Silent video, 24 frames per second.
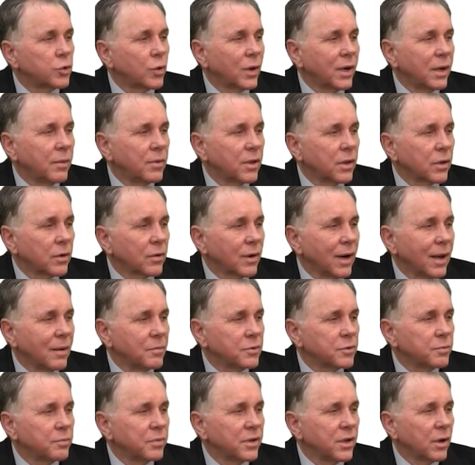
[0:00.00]
20
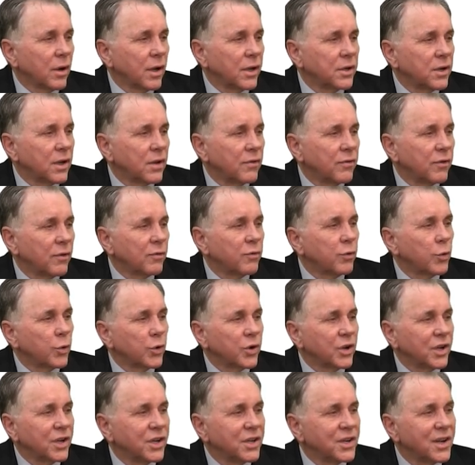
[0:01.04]
milligrams BID for
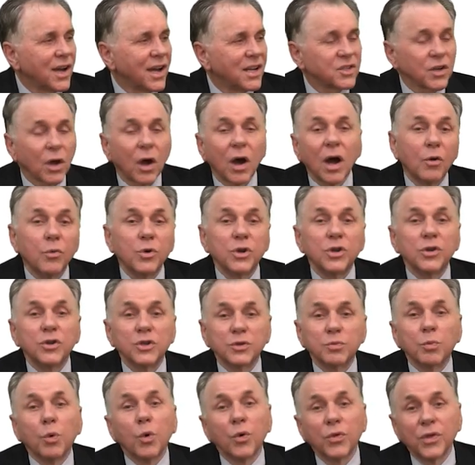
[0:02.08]
14 days. I would
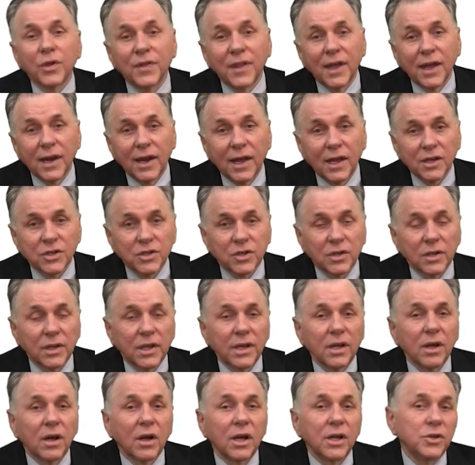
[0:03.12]
use more than that
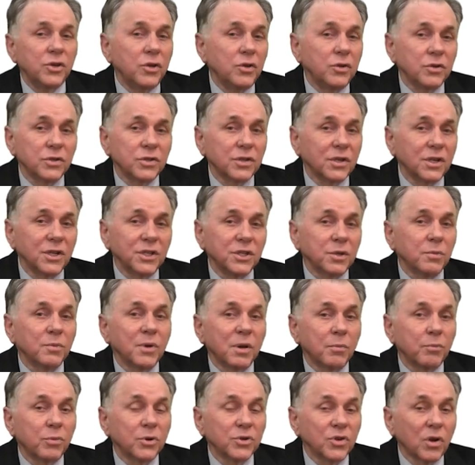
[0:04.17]
actually. I'd use
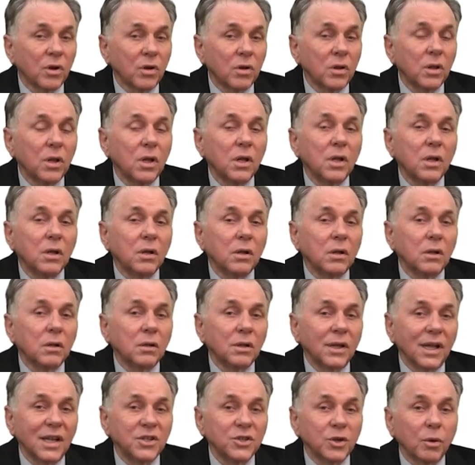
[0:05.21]
esomeprazole,
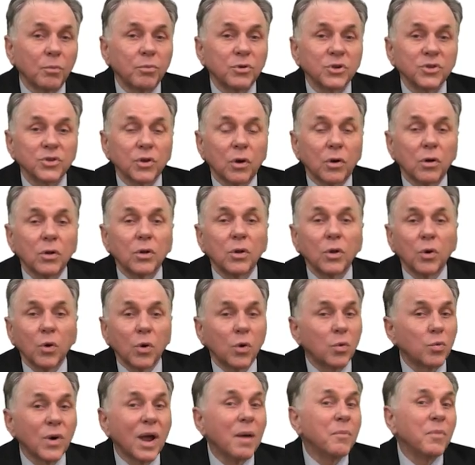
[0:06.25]
lansoprazole,
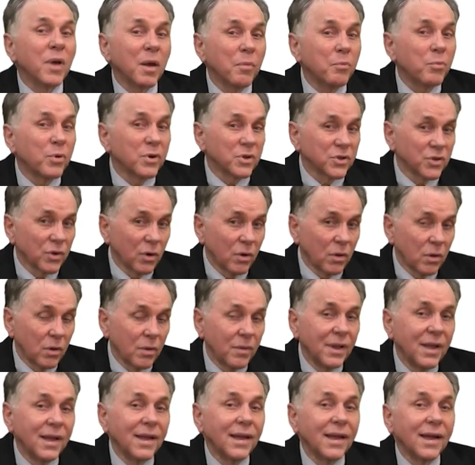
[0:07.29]
or
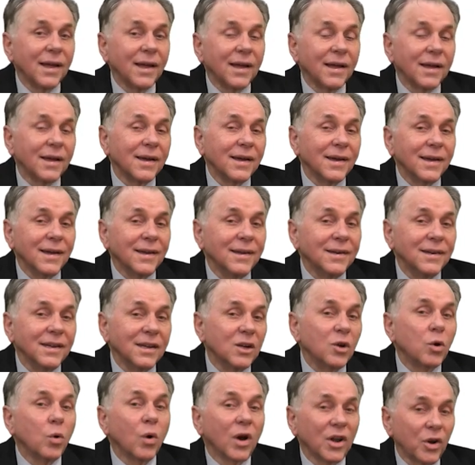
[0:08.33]
rabeprazole, uh, and
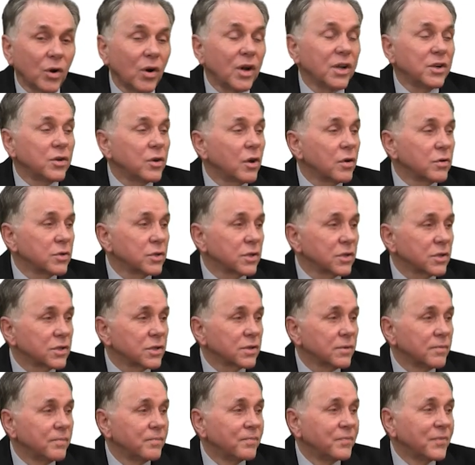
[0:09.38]
in quite high
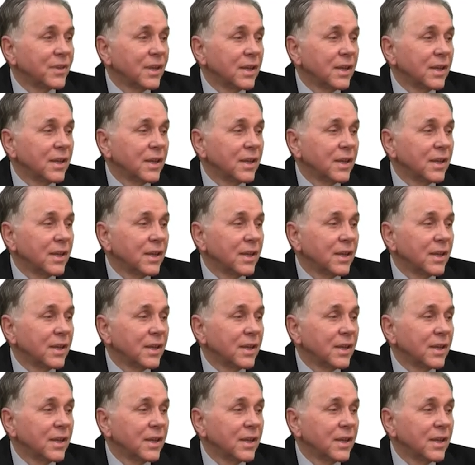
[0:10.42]
doses.